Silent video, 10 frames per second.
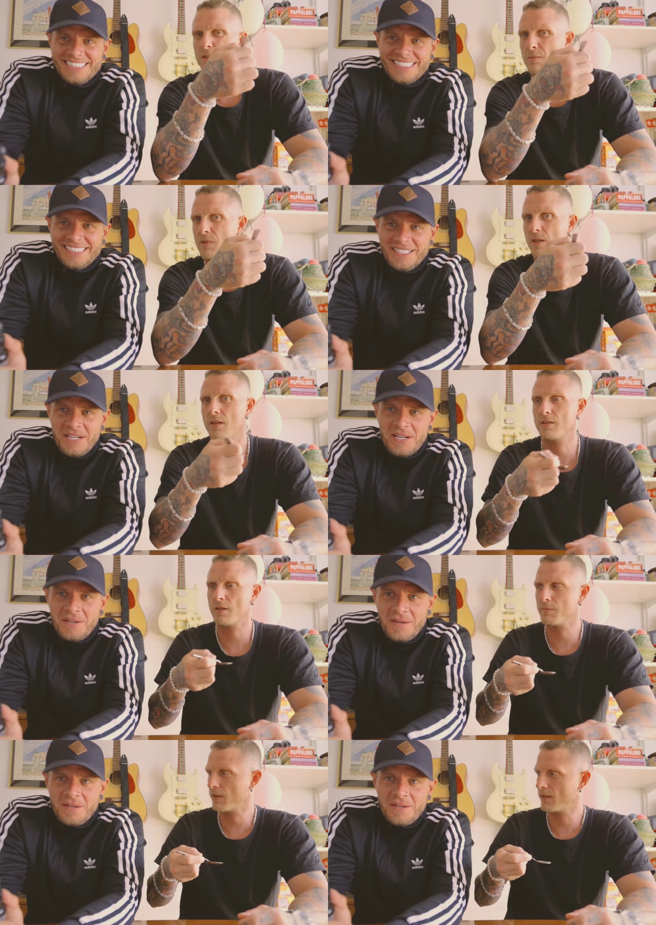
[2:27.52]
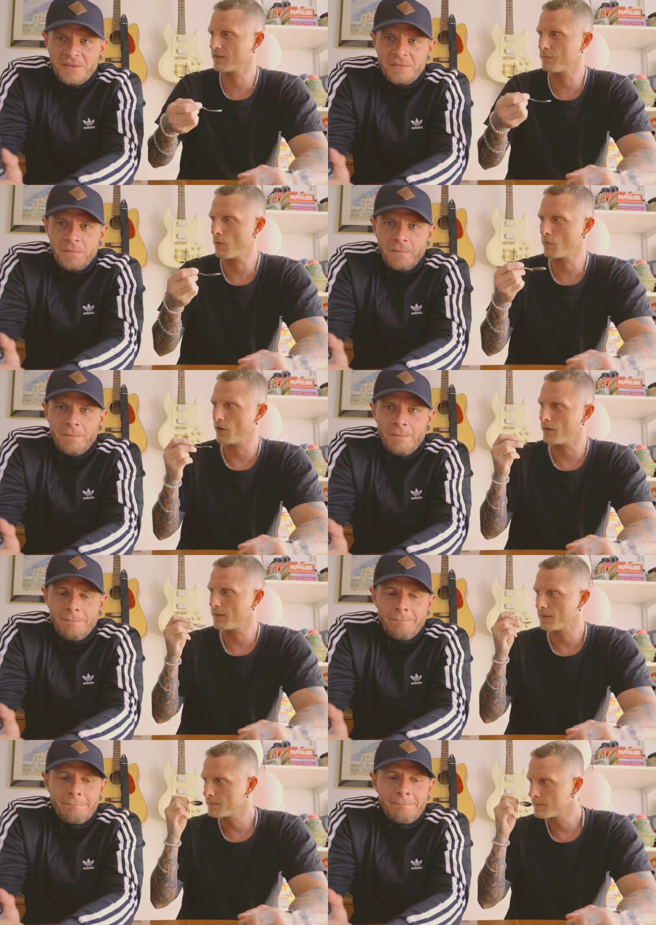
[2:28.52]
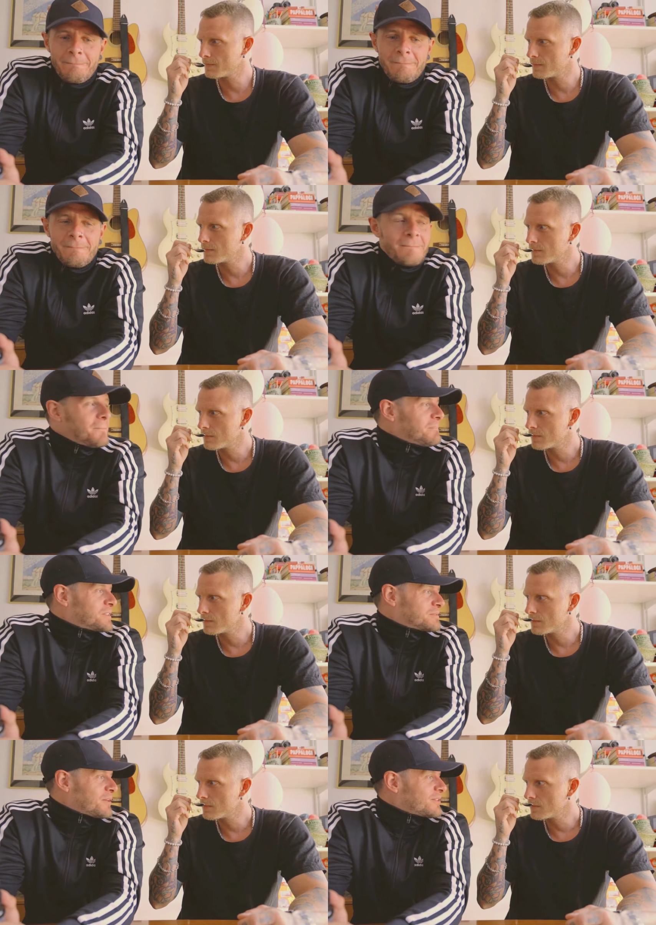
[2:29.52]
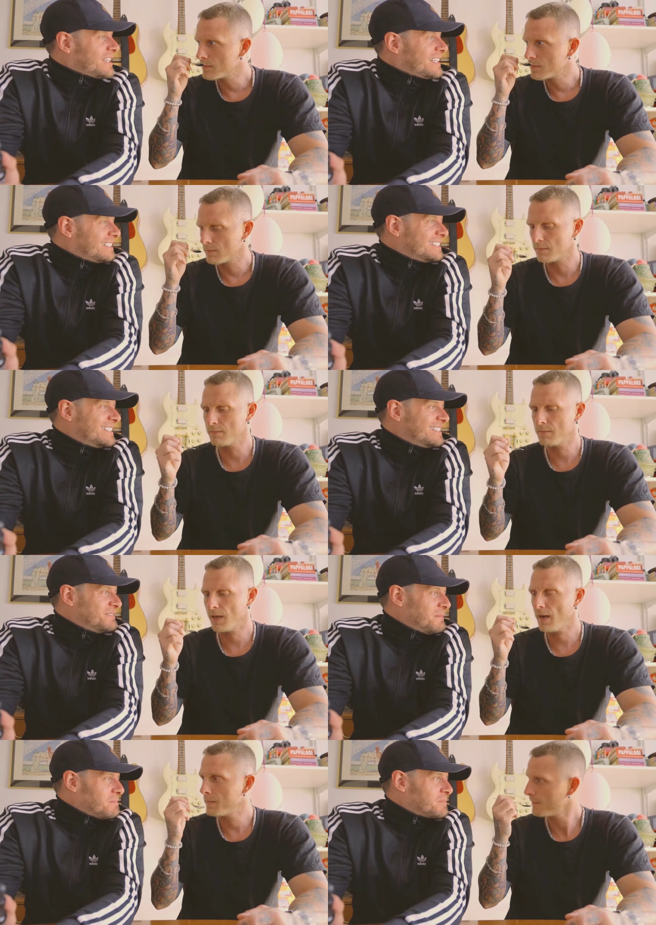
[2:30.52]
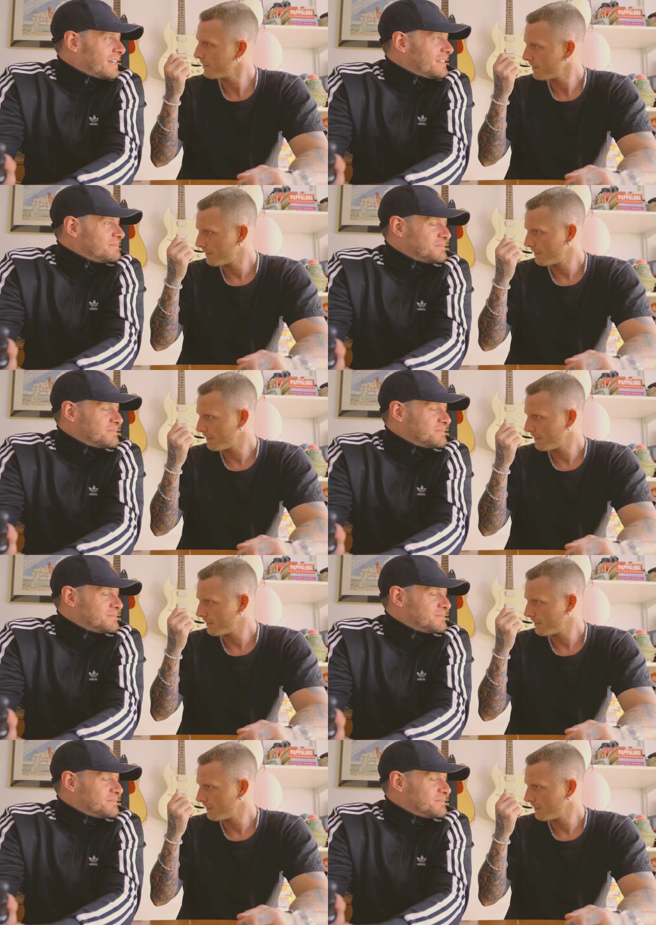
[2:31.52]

Speaker 1: some something smoky.
Speaker 2: Smoky? Mm, yeah. Yeah.